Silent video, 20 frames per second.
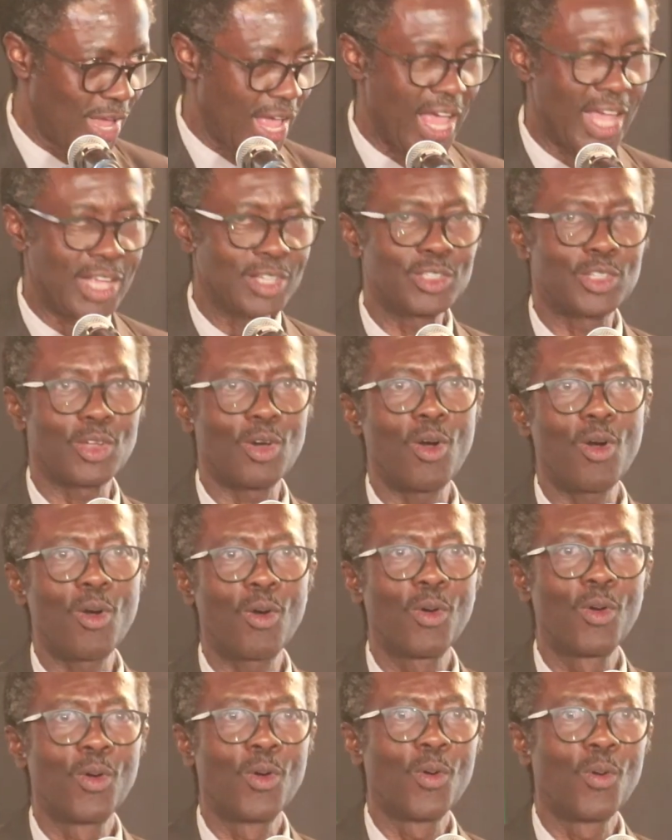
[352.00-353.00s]
And
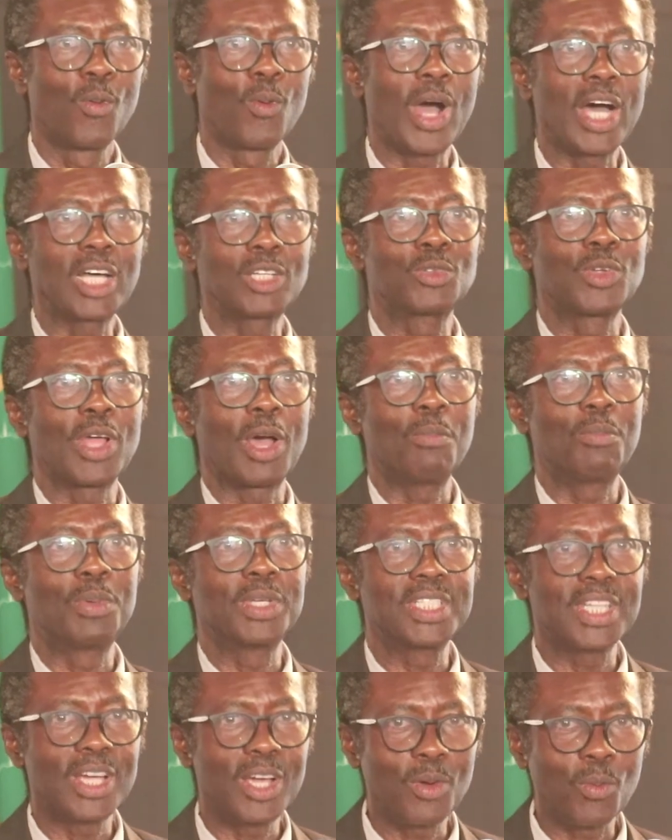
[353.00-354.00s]
so, whilst we are
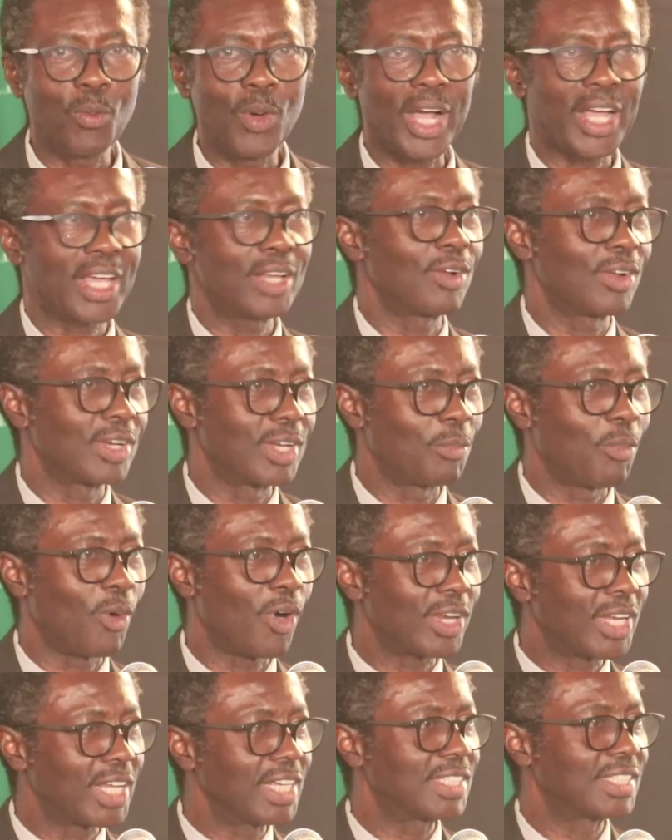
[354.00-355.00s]
busy working on the
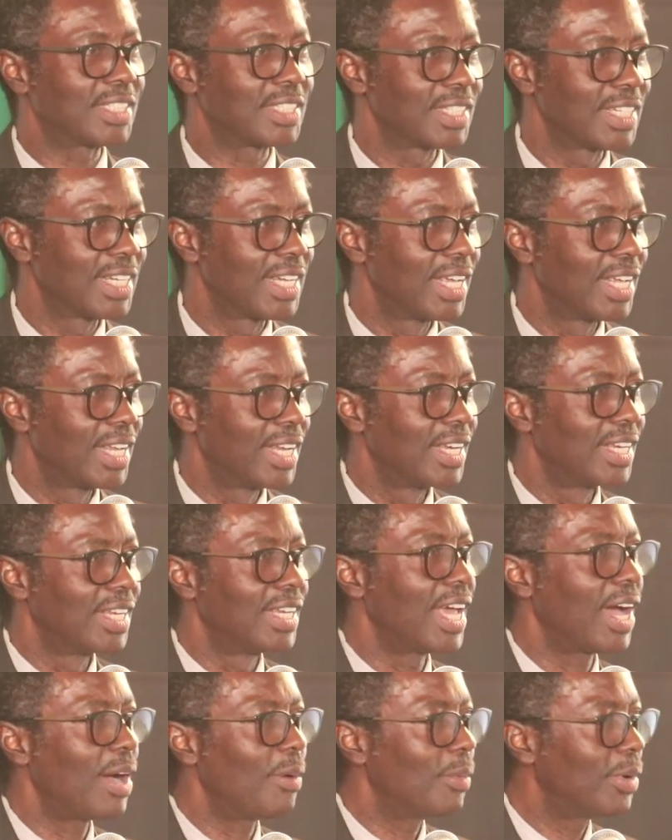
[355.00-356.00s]
borders,
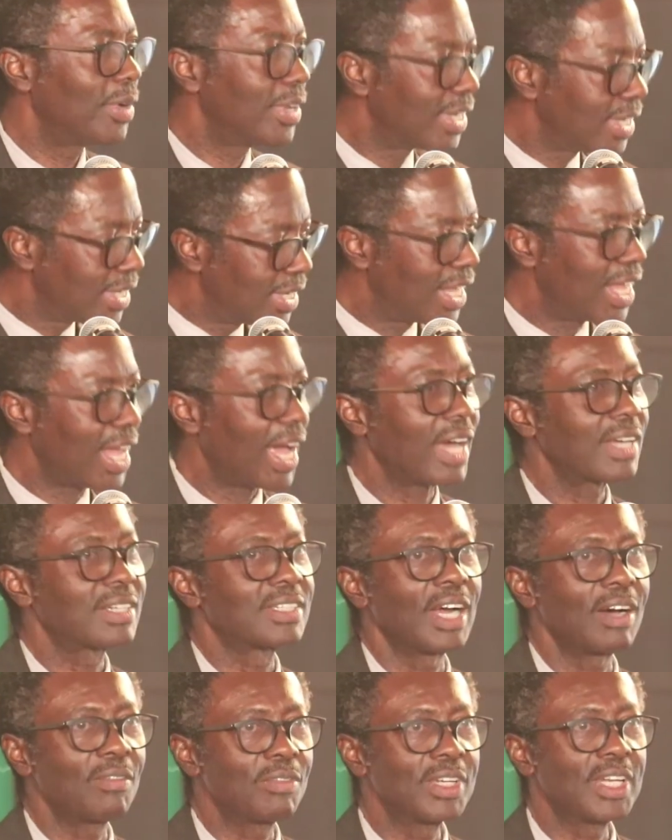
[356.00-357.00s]
they are
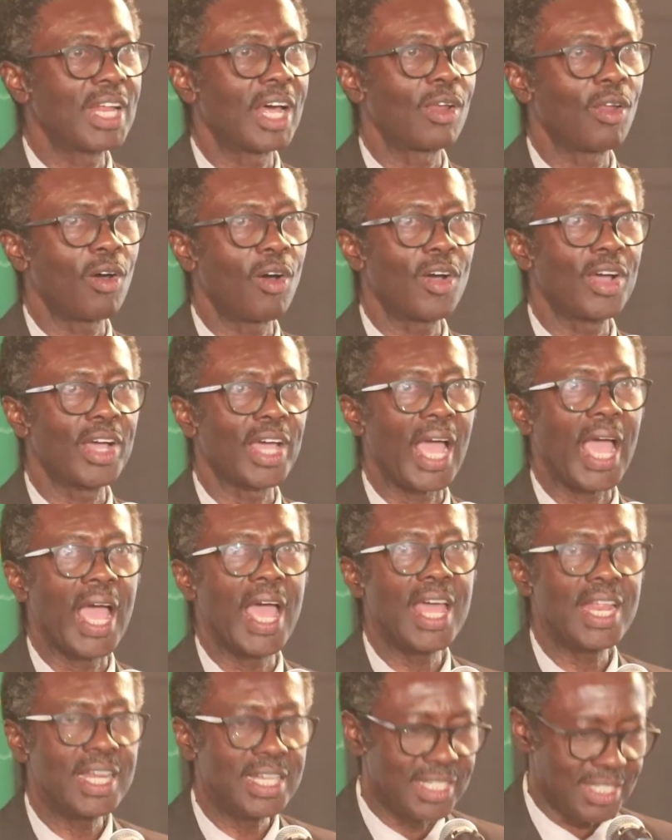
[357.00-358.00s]
traveling along
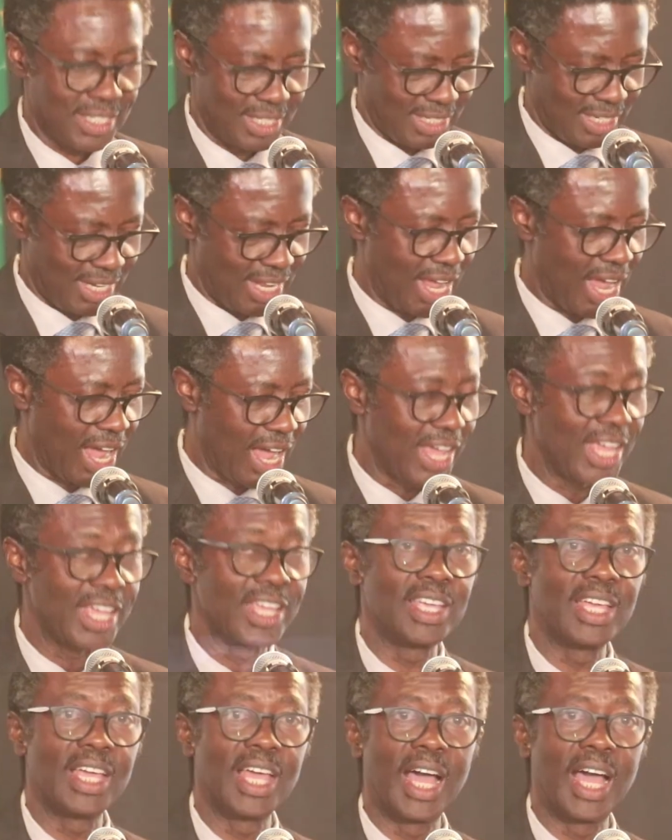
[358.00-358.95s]
and they are